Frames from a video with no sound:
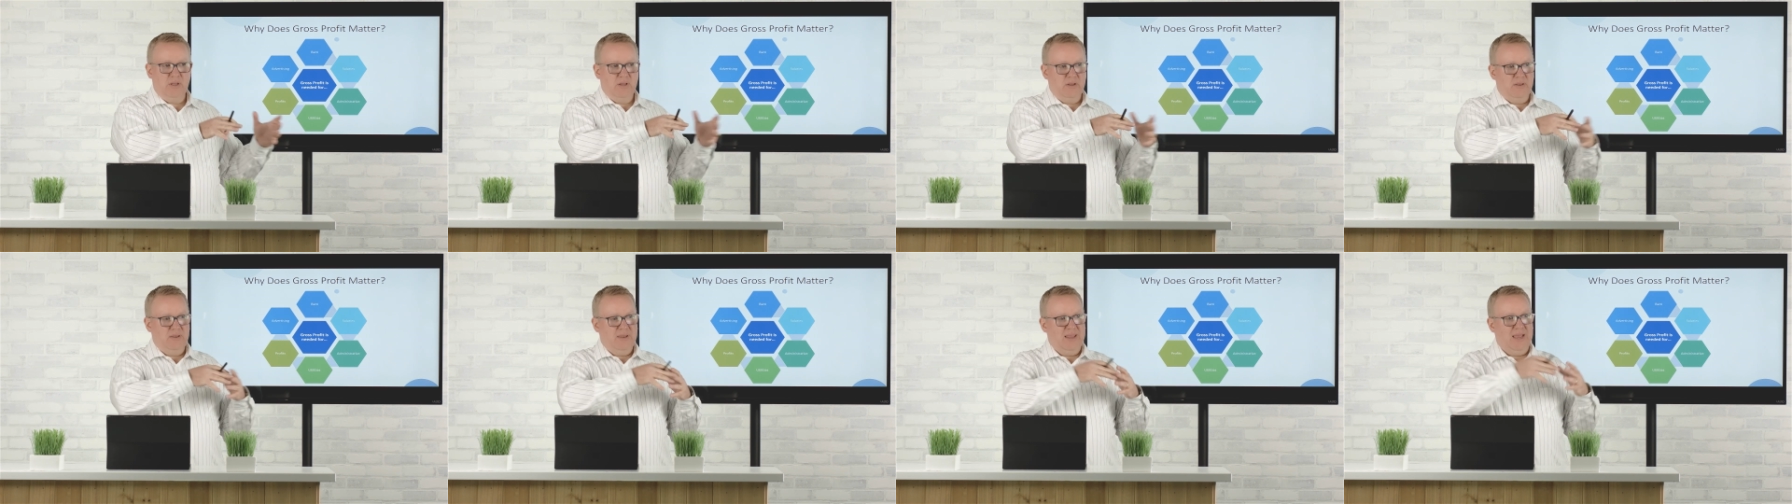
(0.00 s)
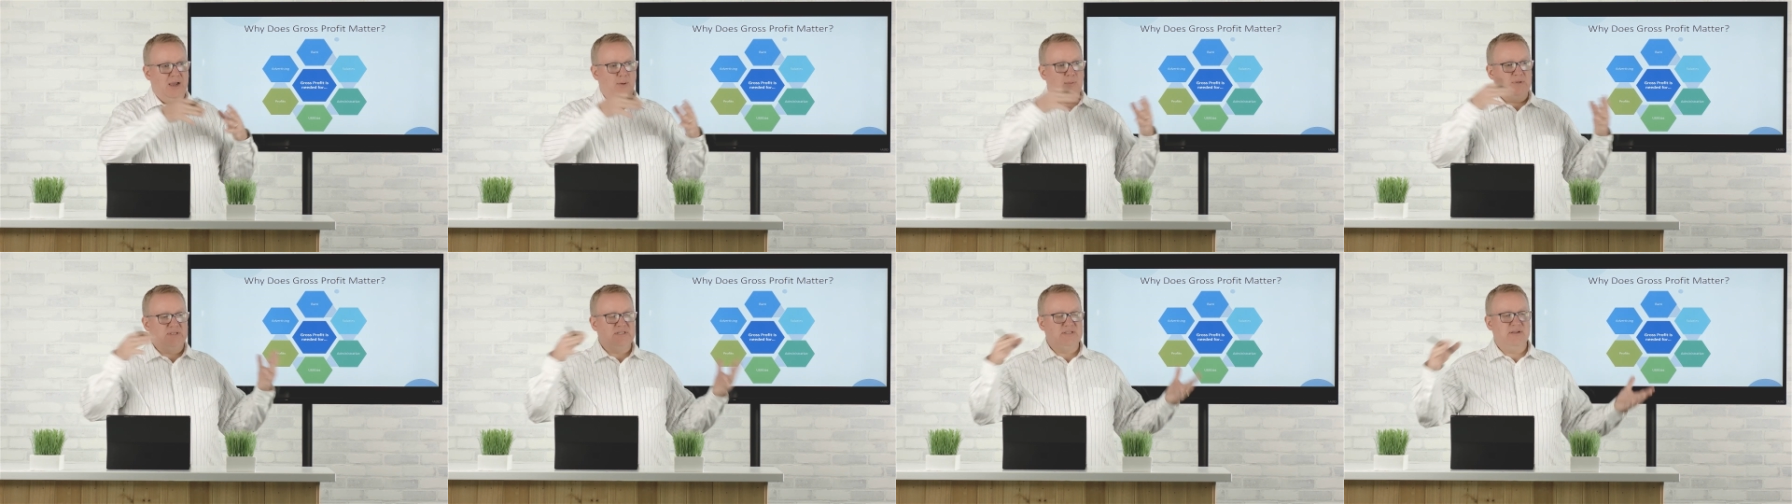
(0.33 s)

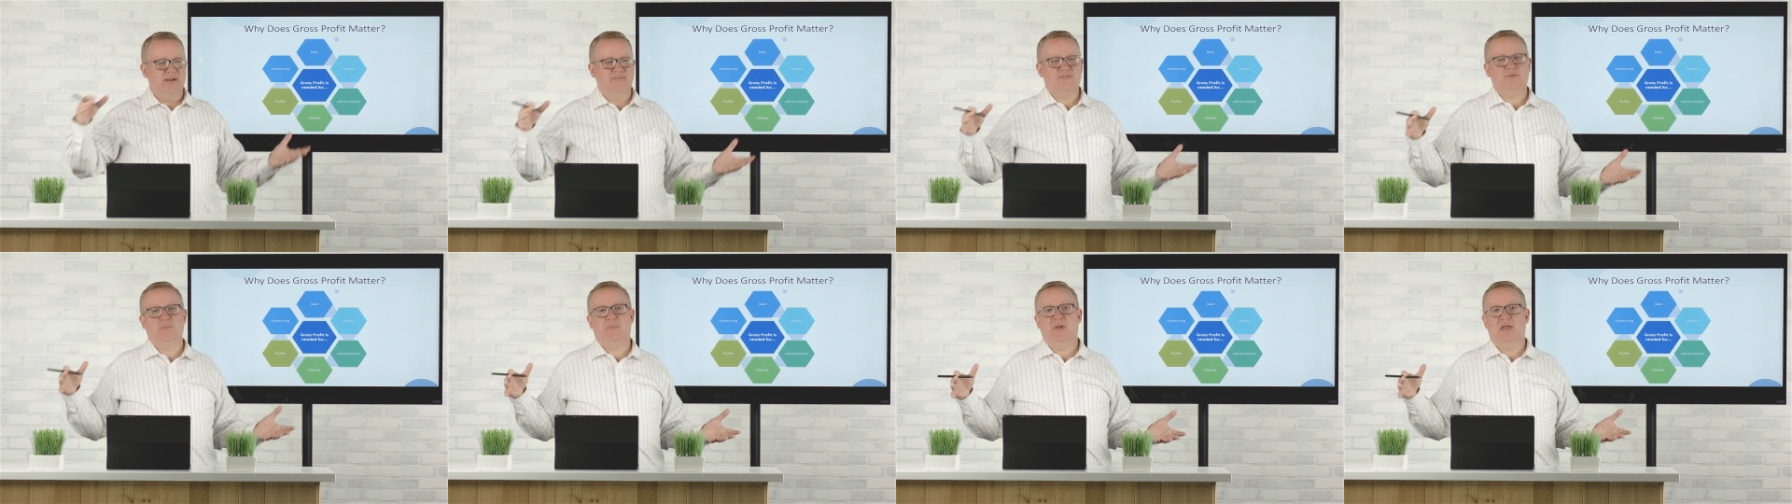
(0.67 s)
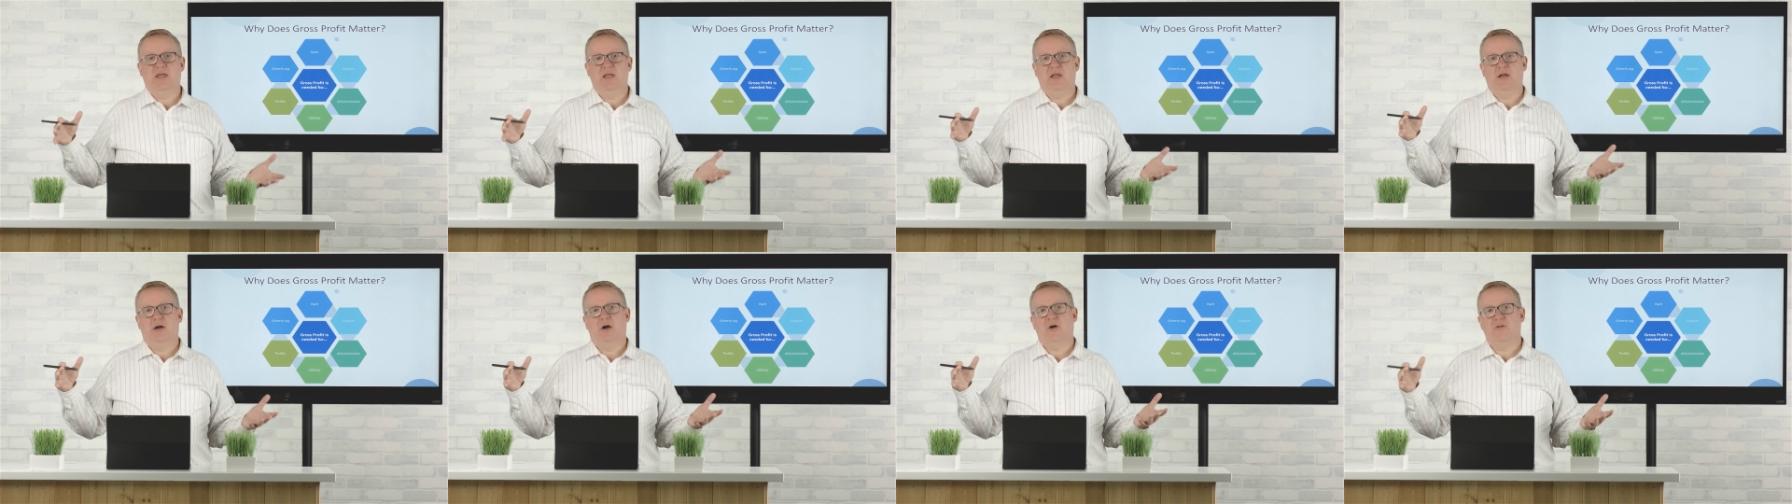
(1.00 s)
now we still have to
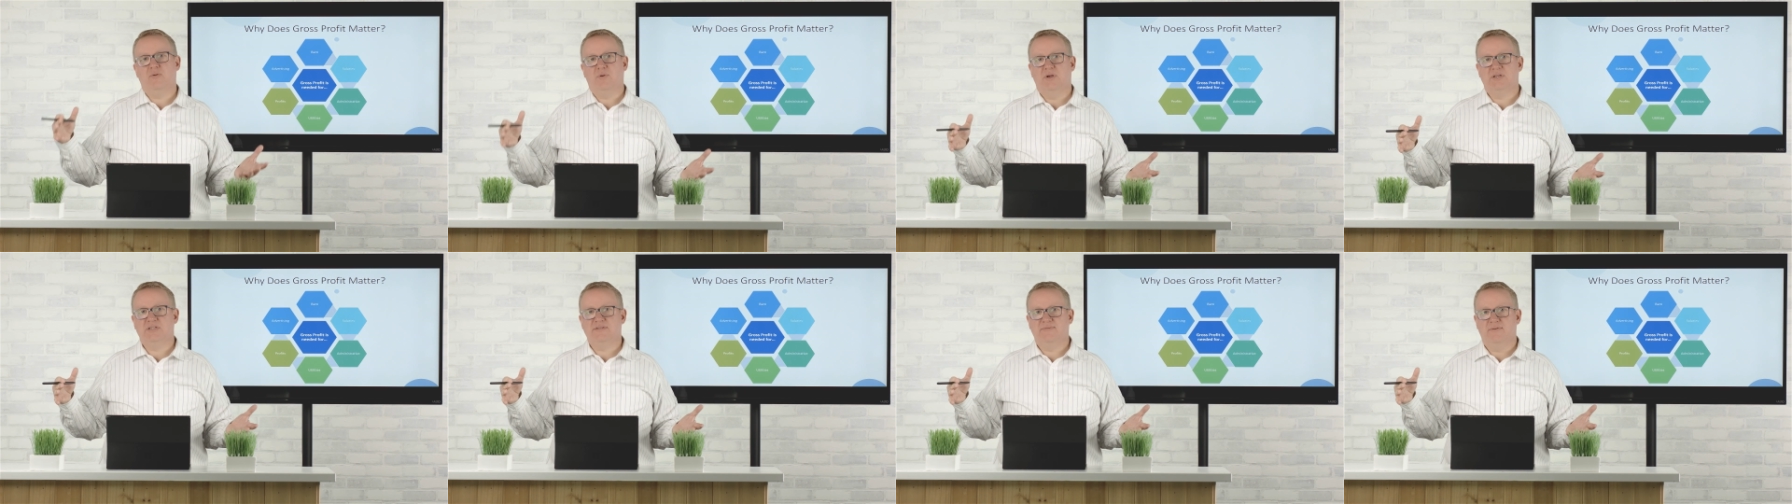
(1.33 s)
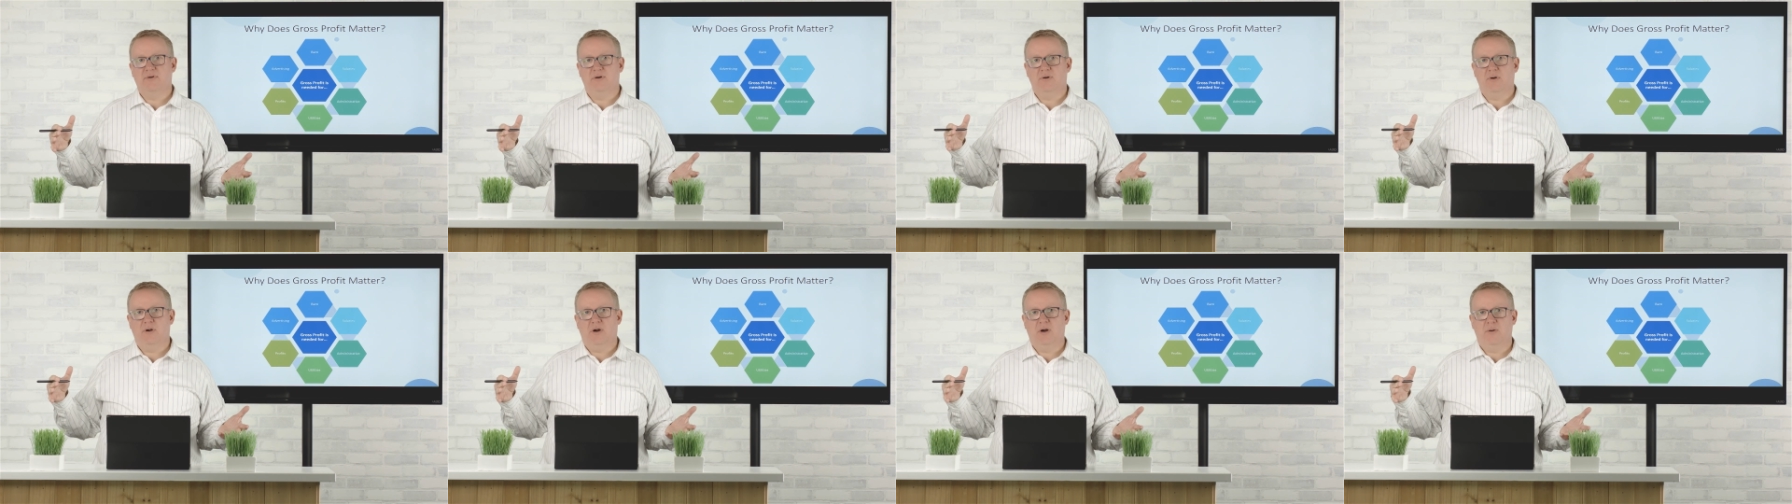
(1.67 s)
pay all the rest of
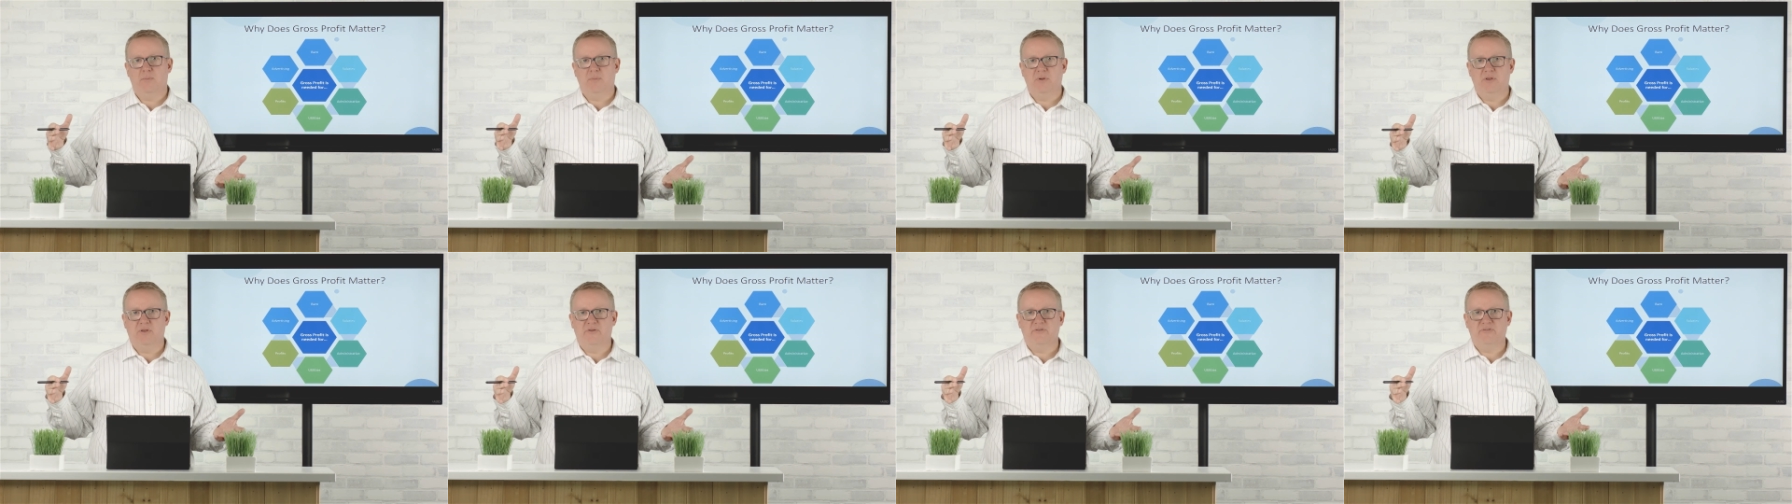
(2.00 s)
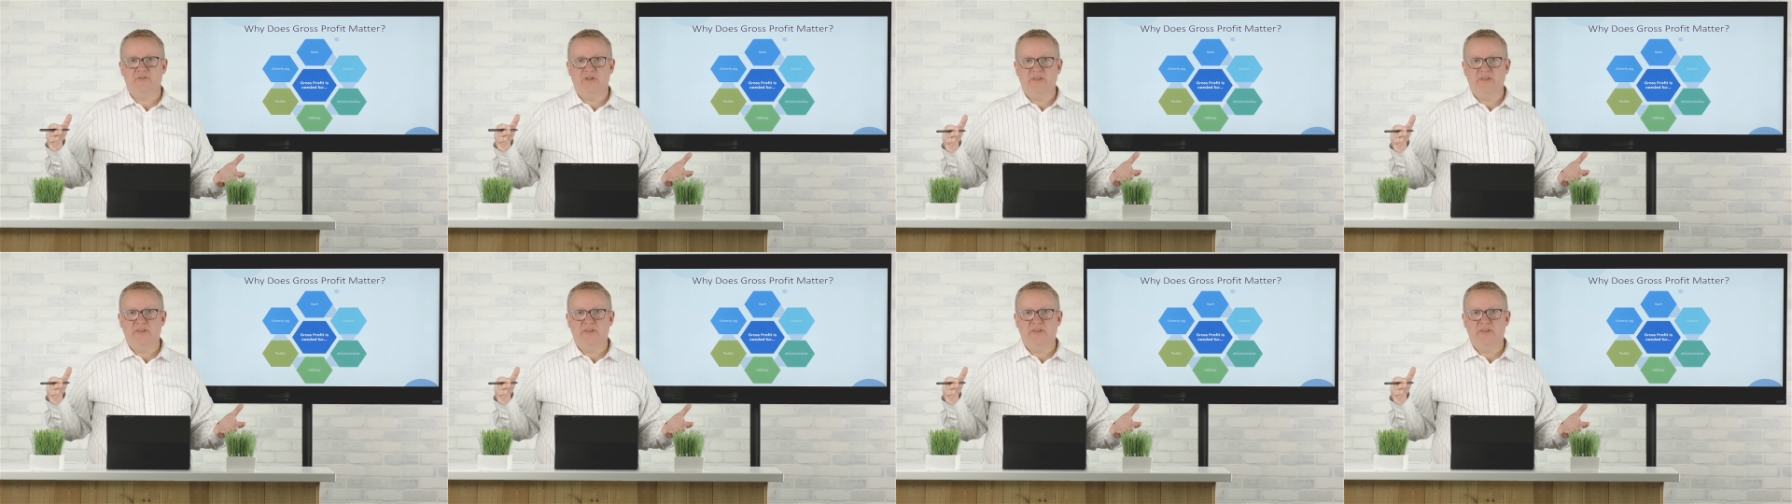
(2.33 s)
our bills